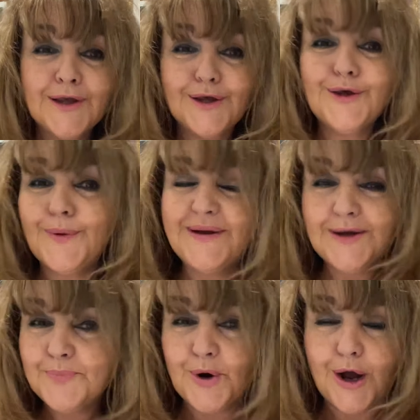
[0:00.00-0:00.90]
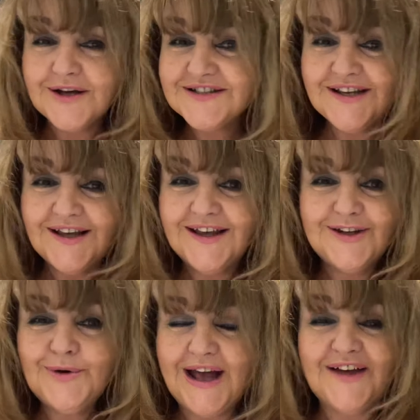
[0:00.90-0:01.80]
going abroad.
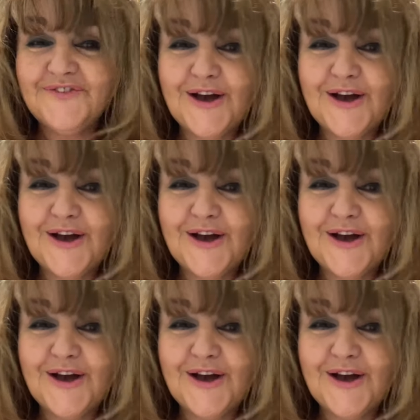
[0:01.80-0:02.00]
You have